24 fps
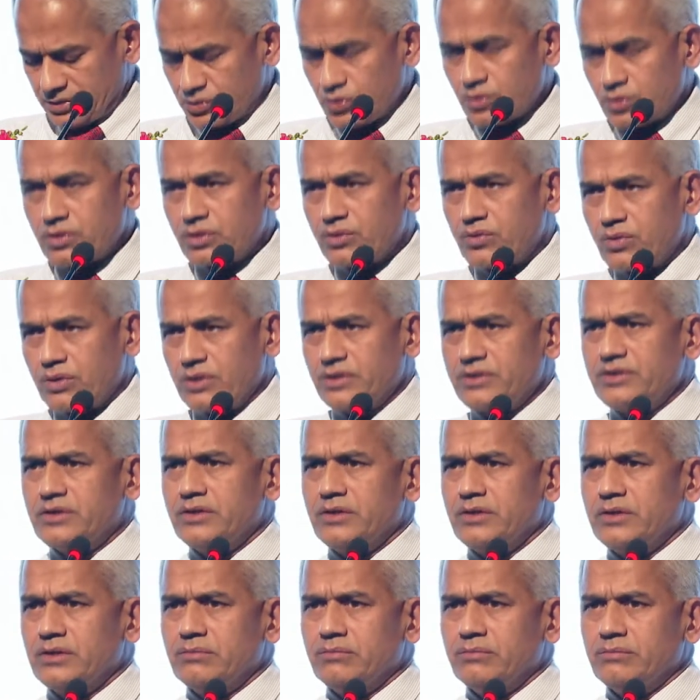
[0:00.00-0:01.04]
total
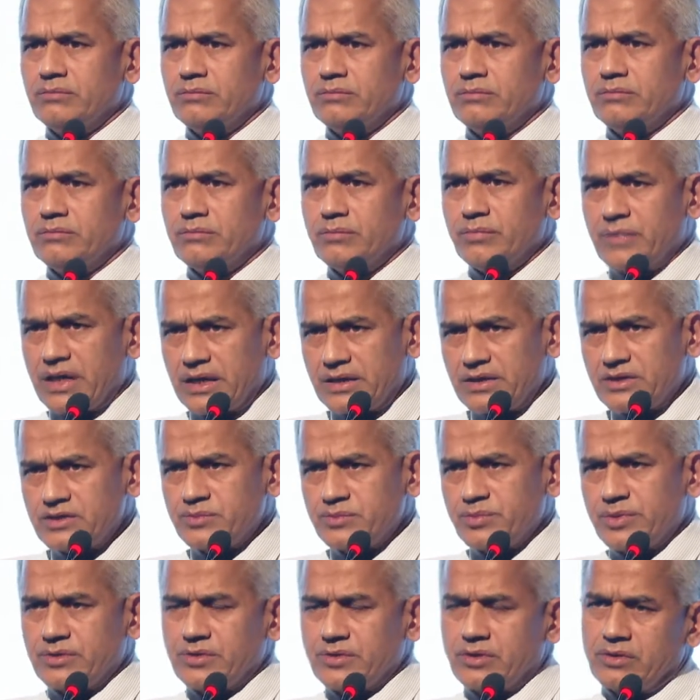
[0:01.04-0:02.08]
quality
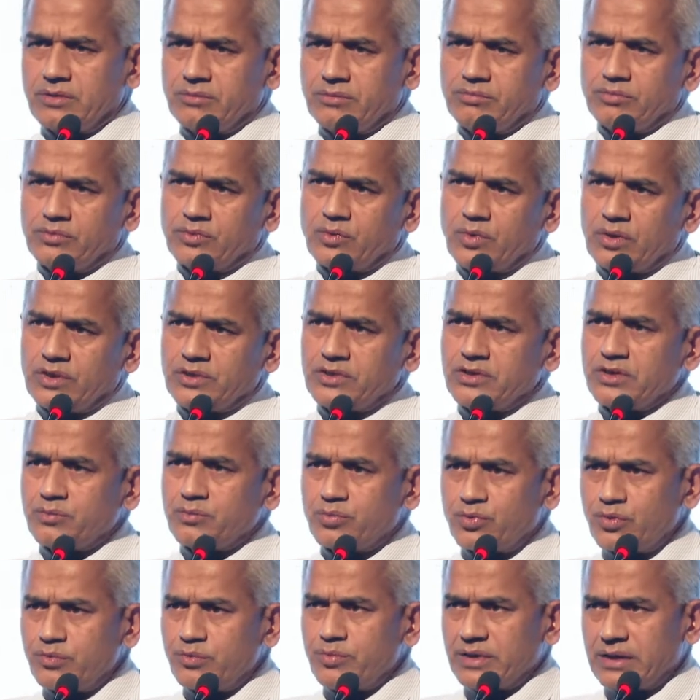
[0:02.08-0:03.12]
management or quality
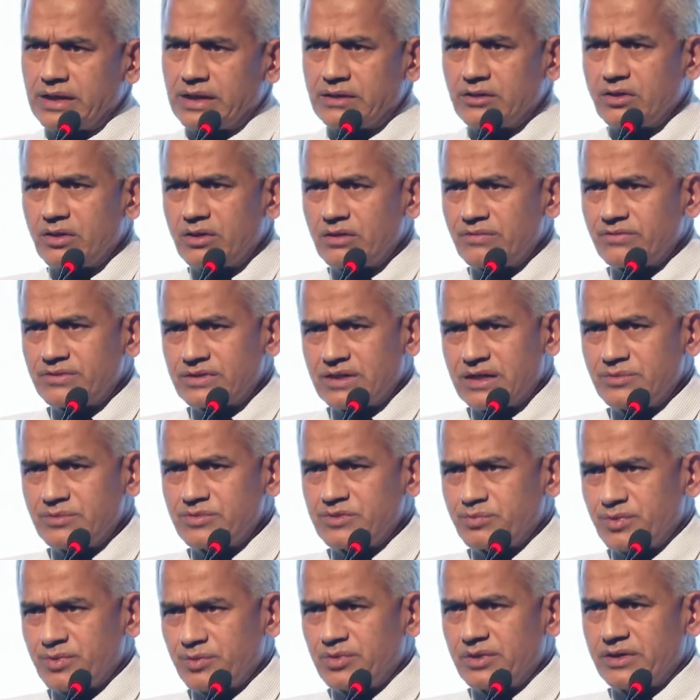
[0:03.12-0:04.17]
improvement? And a lot of
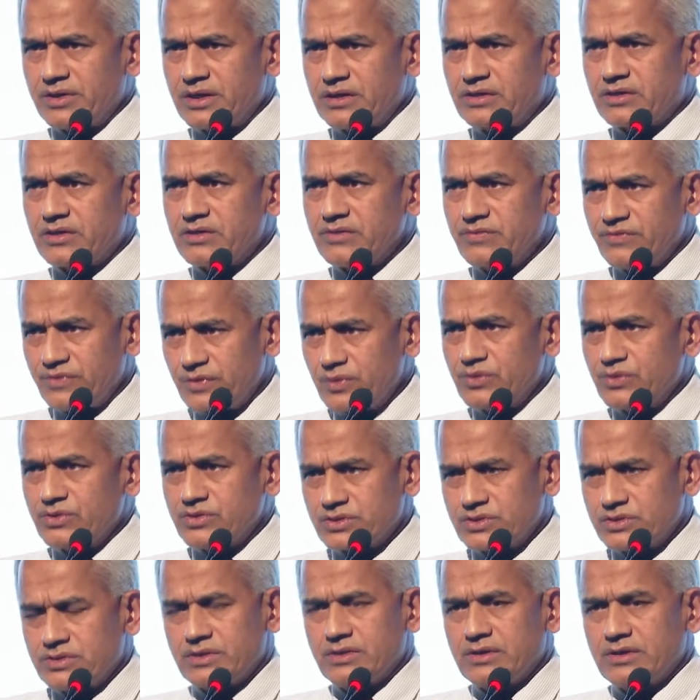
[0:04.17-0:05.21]
times people get
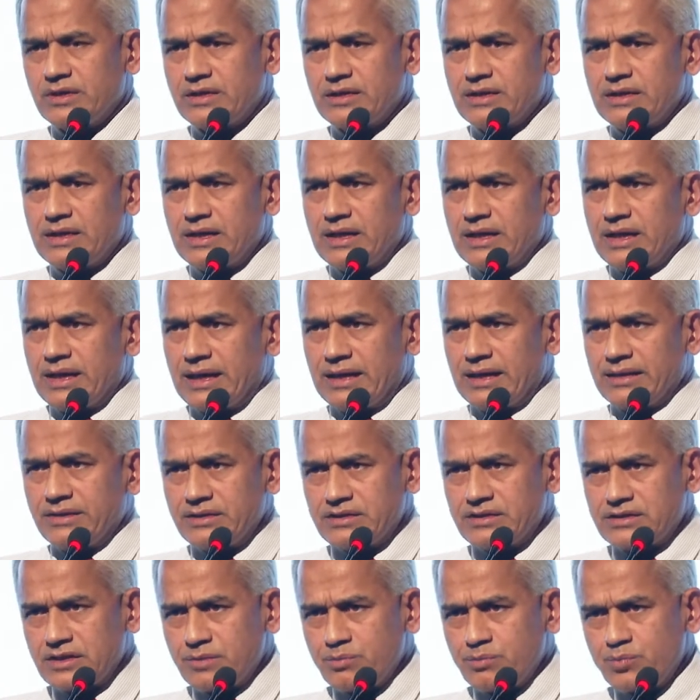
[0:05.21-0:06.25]
confused. And
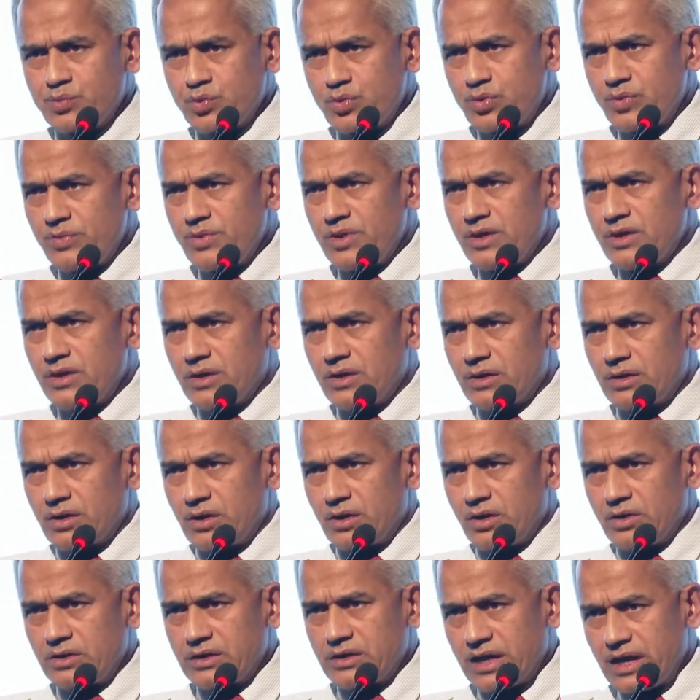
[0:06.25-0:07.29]
this improving
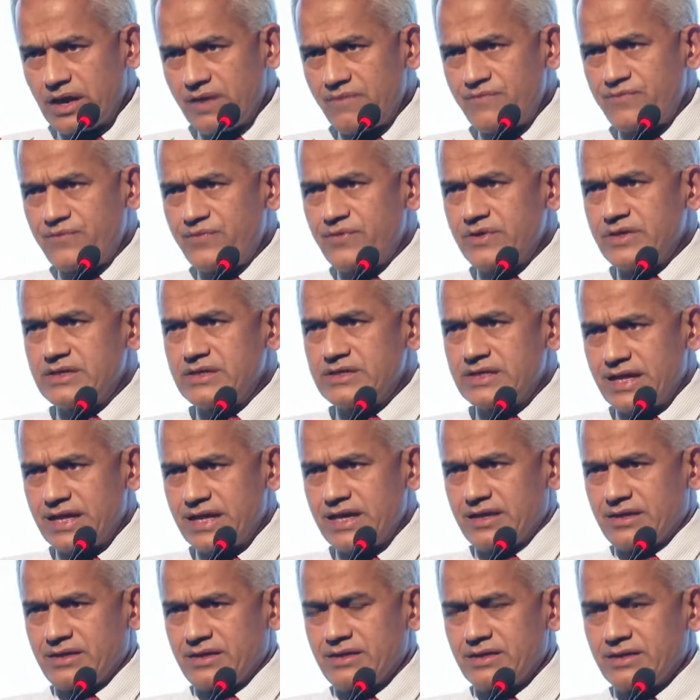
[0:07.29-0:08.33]
on every
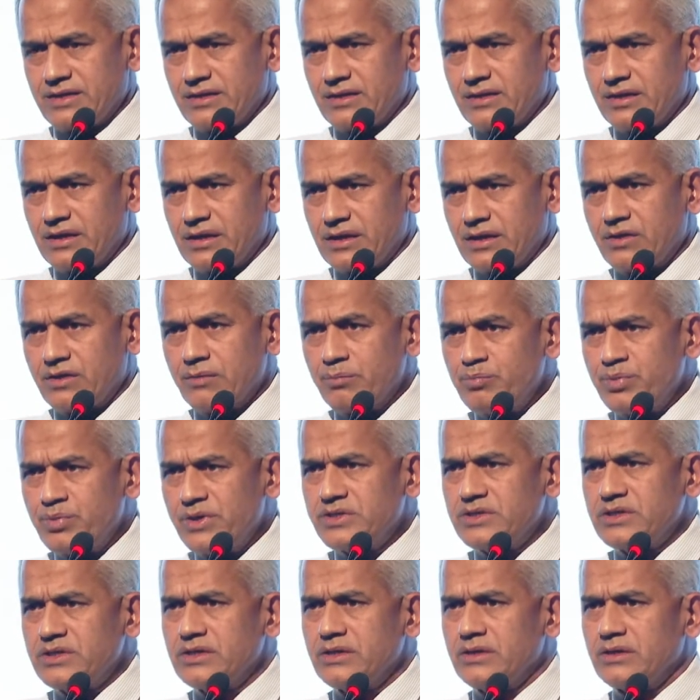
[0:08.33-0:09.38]
day,
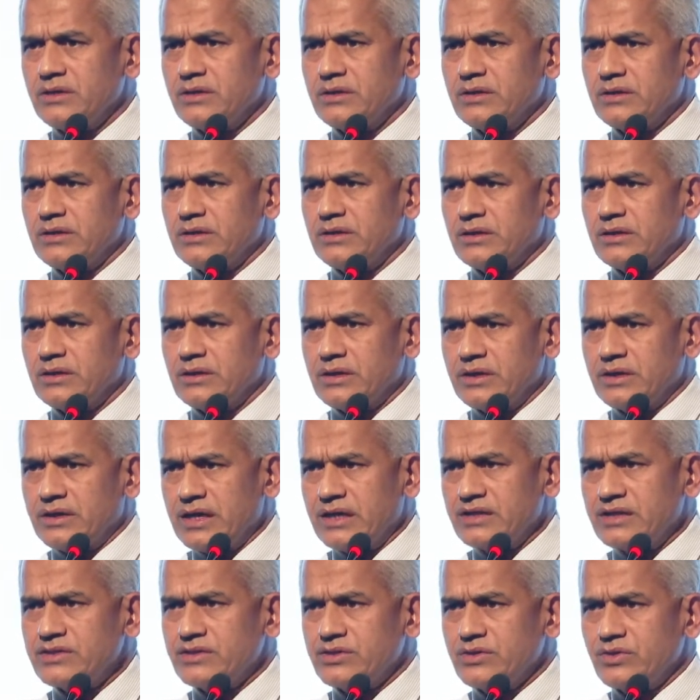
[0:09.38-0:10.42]
competing
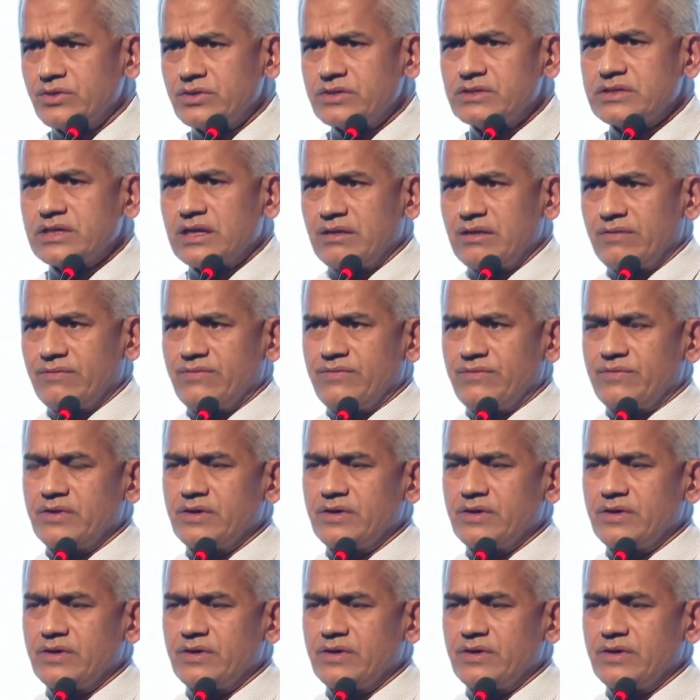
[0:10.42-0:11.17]
against yourself,